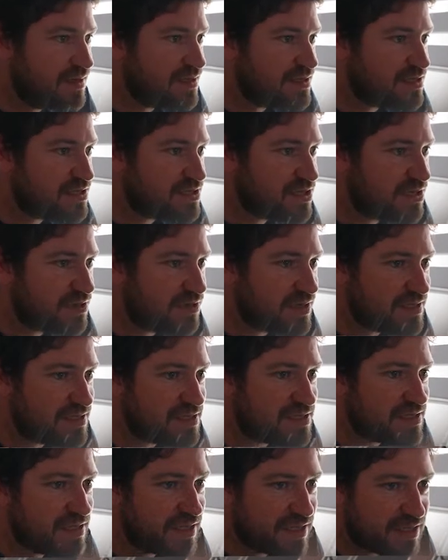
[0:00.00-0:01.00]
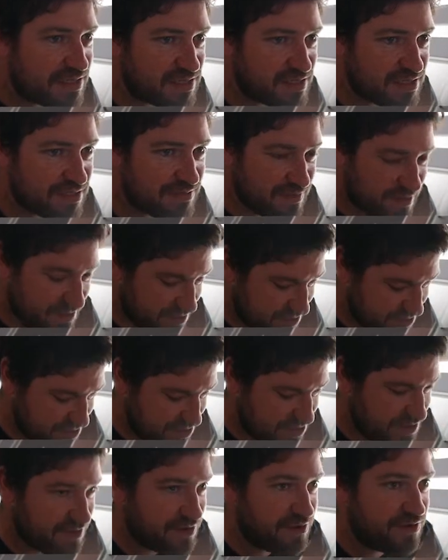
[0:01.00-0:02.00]
So let's see if I can
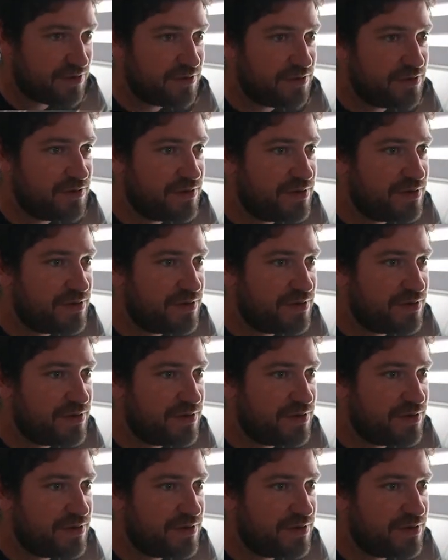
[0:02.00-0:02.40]
show you